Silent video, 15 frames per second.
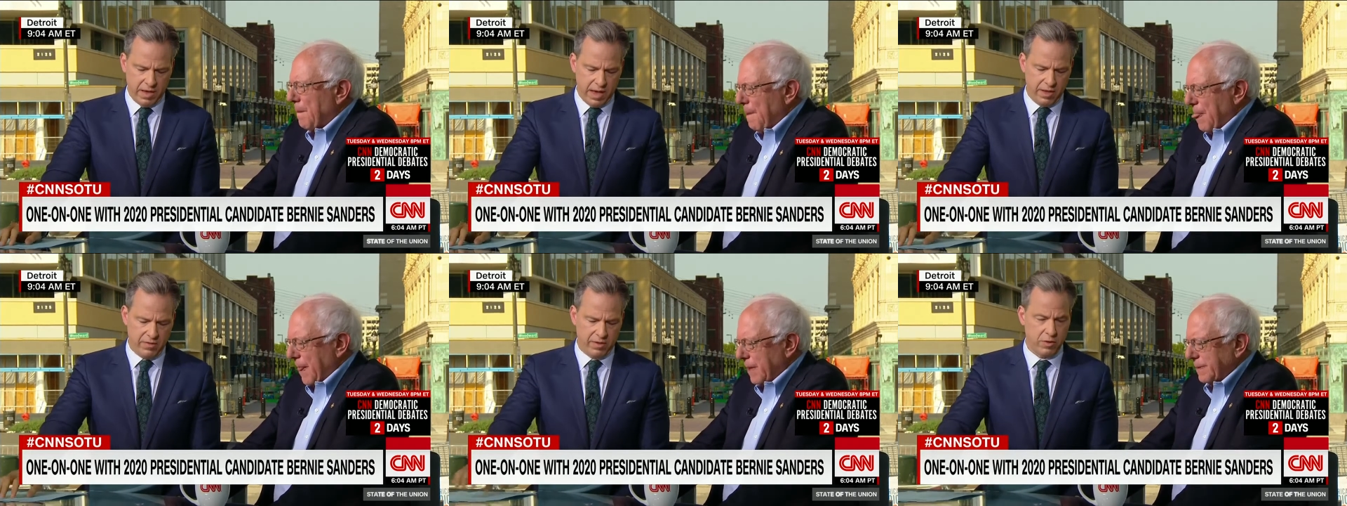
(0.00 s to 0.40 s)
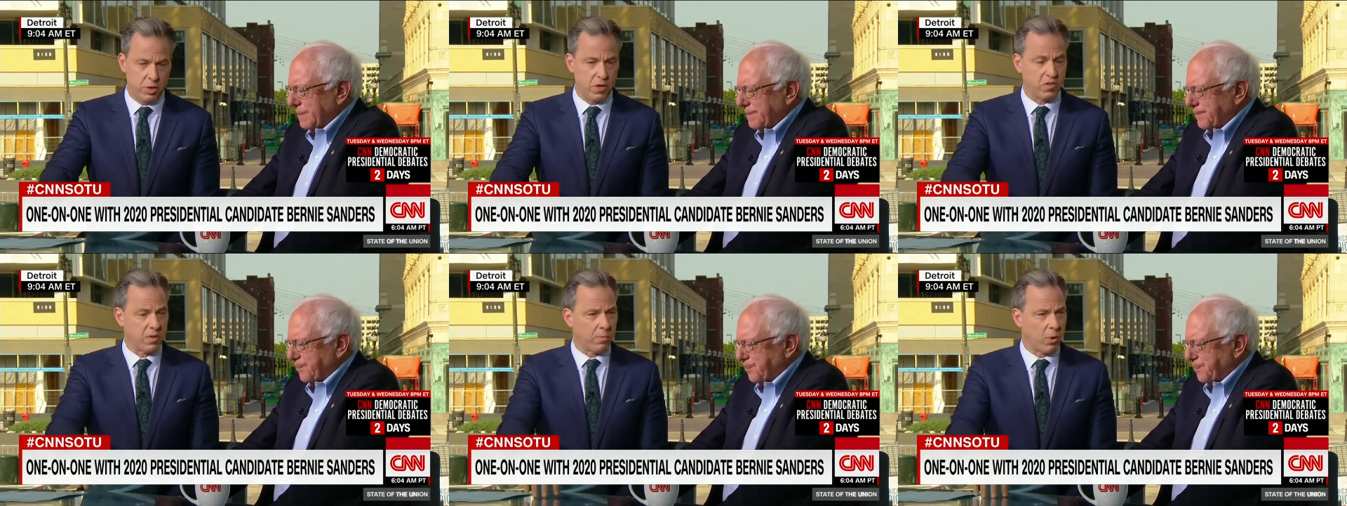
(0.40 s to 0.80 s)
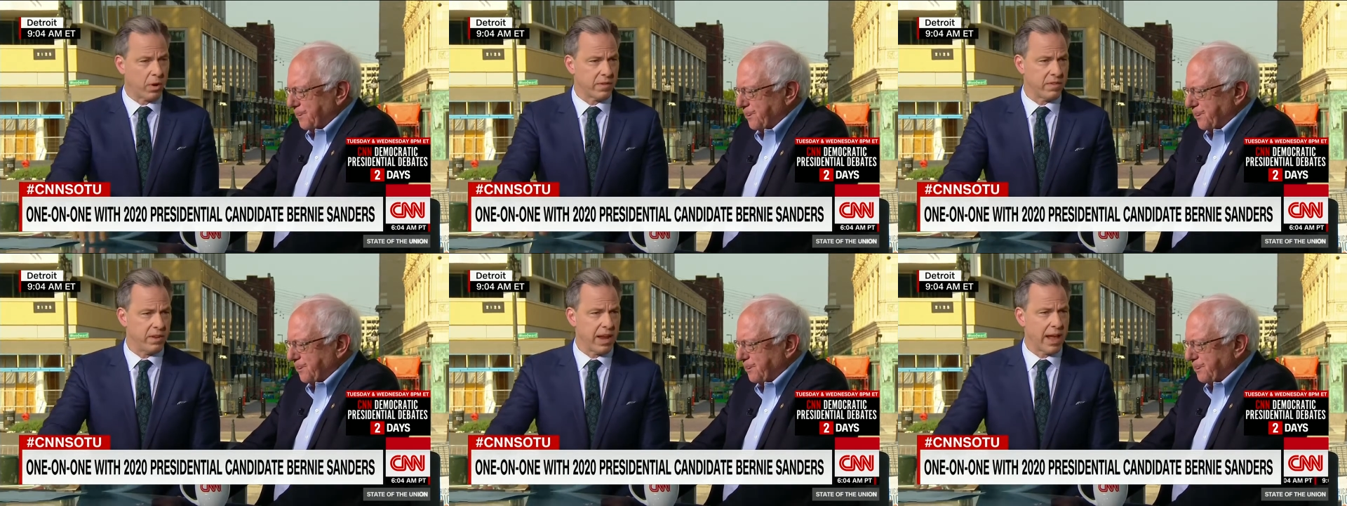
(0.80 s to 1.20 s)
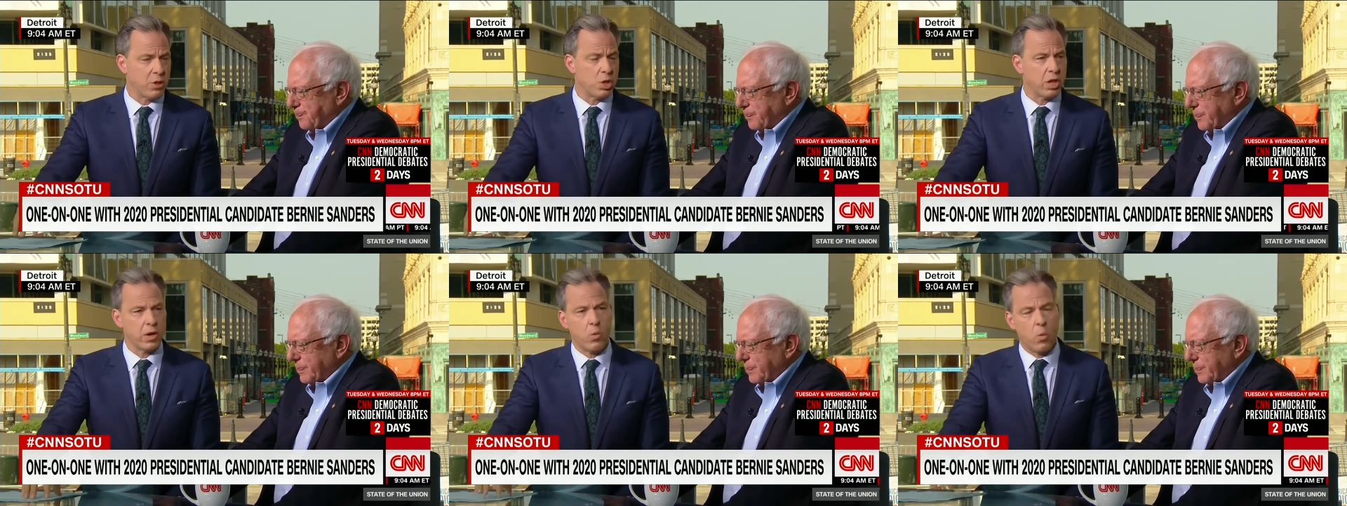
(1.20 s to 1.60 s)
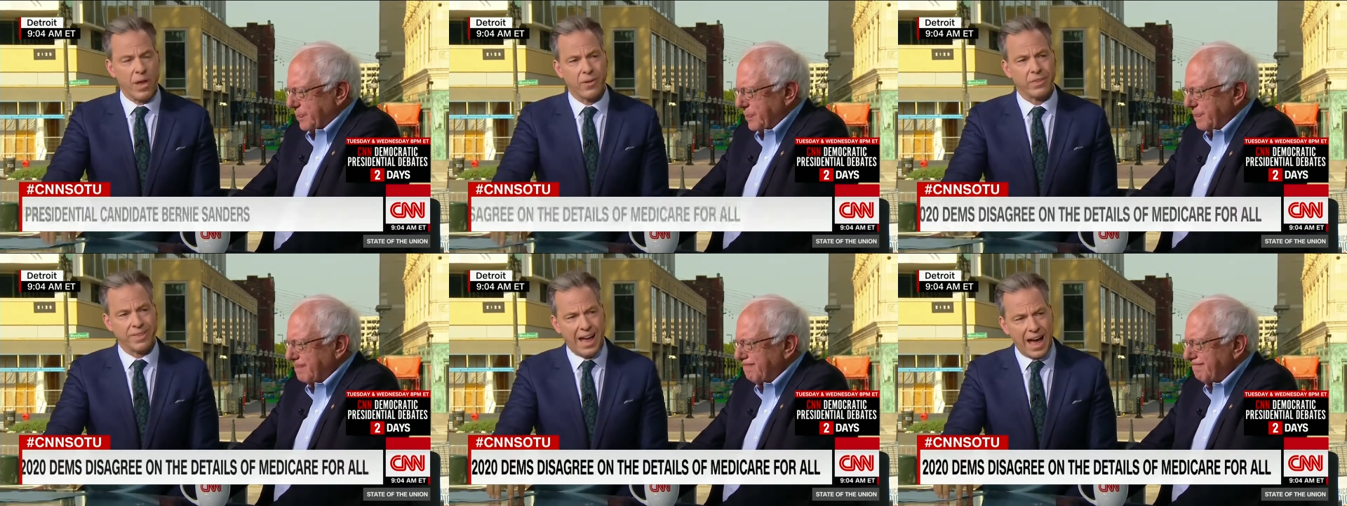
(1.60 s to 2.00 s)
Speaker 1: says she supports it and she
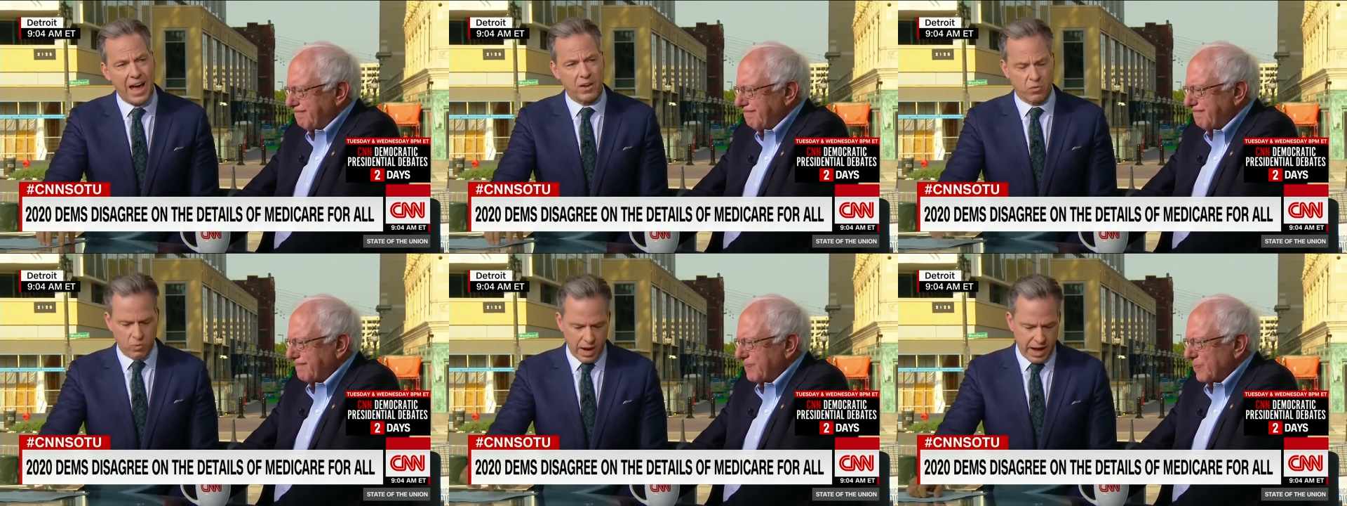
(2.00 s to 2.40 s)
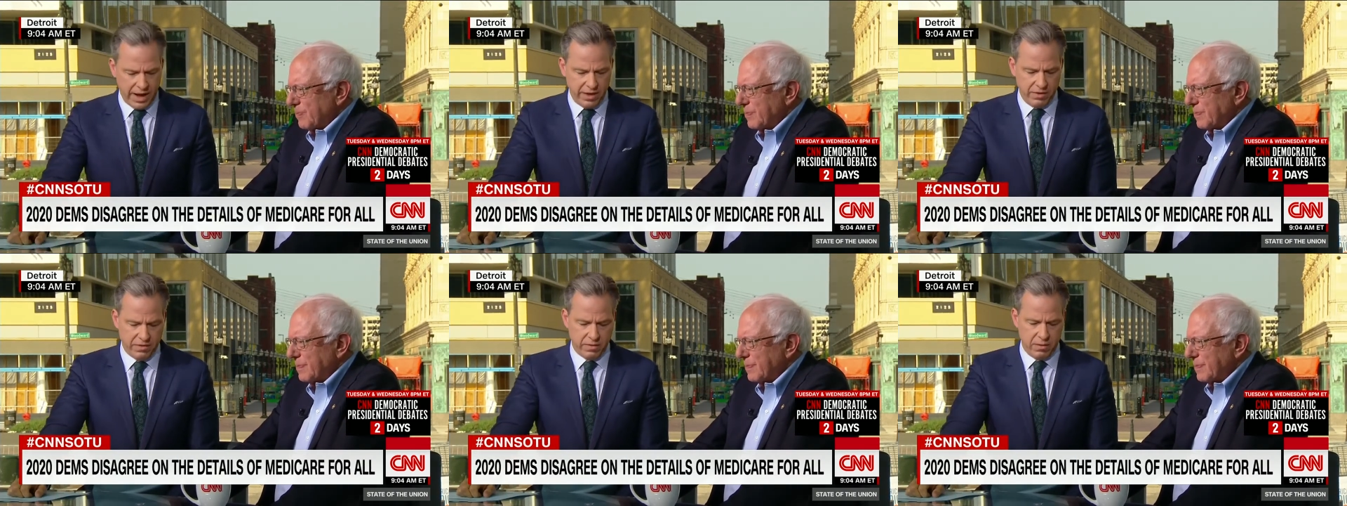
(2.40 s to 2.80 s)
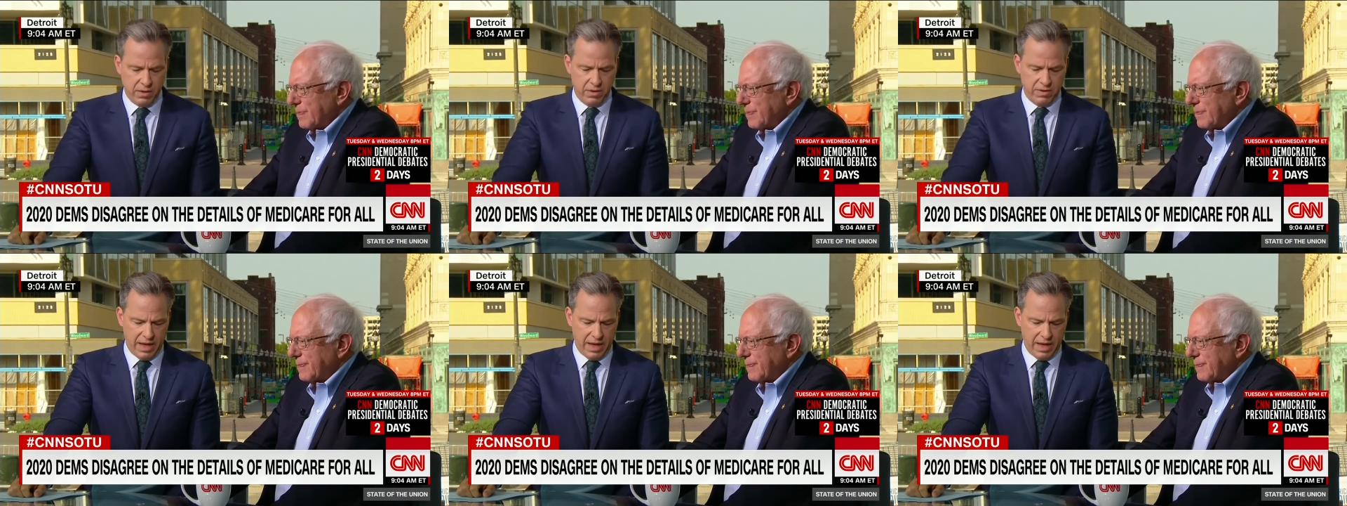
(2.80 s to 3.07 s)
will not raise